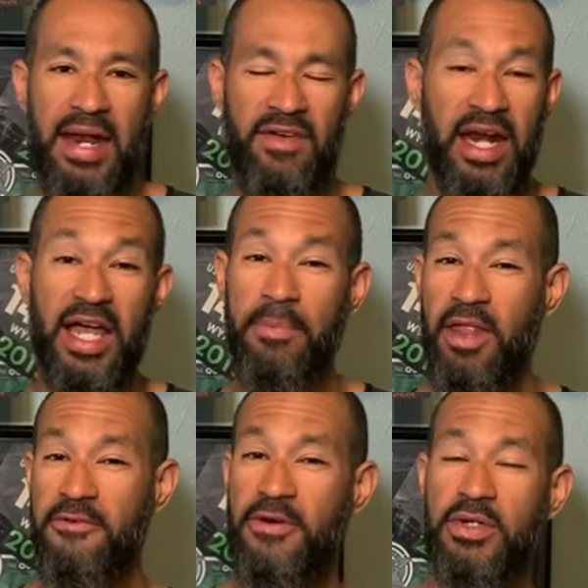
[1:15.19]
I've got a couple
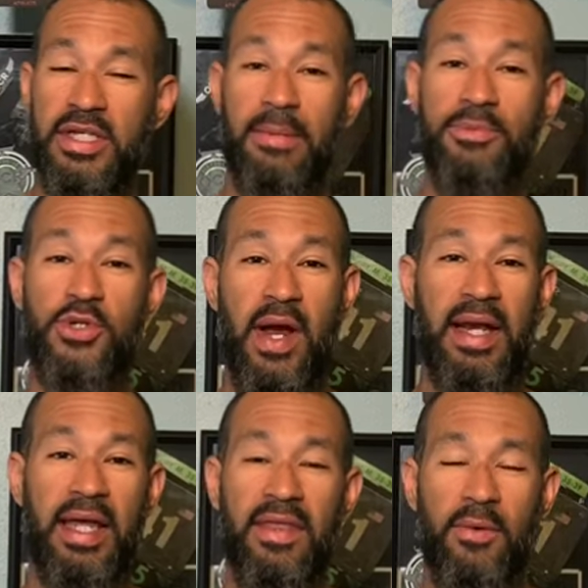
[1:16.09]
other folks that I'm
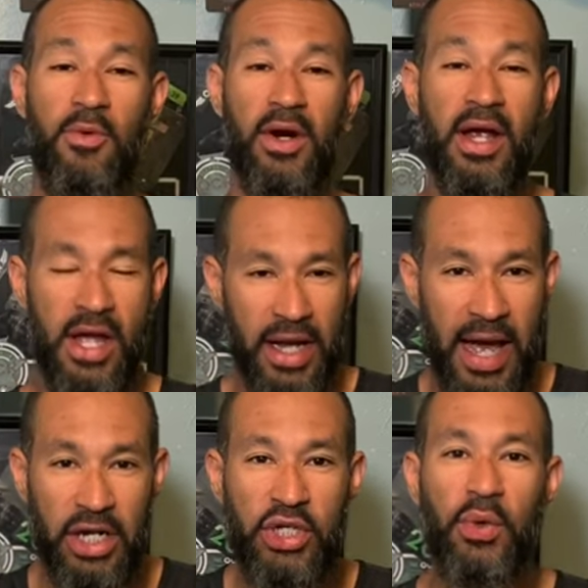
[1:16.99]
training that we're
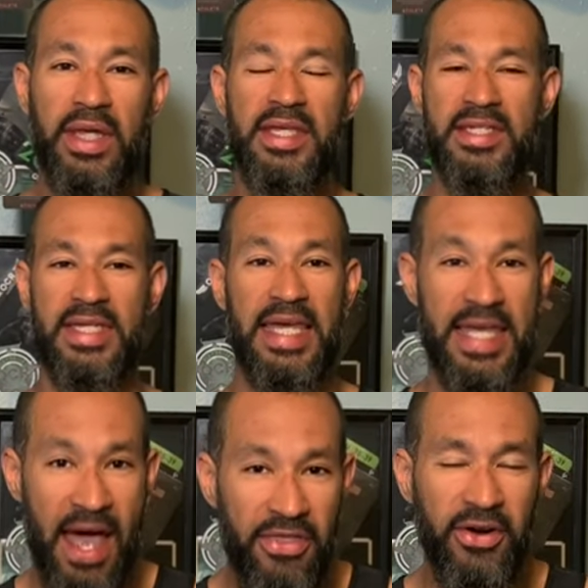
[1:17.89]
kind of doing this
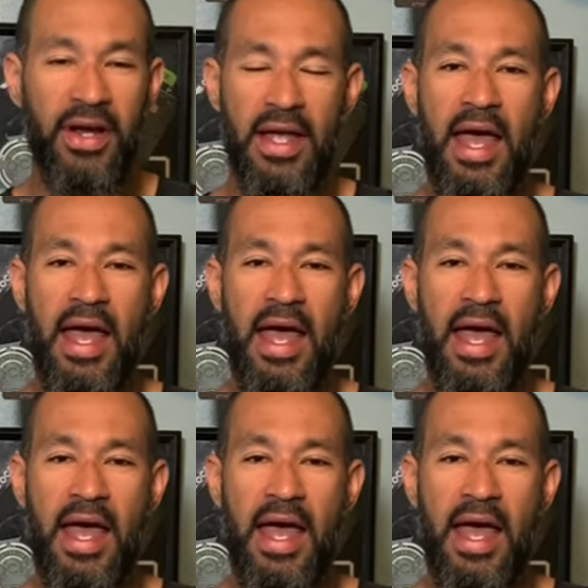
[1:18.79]
together.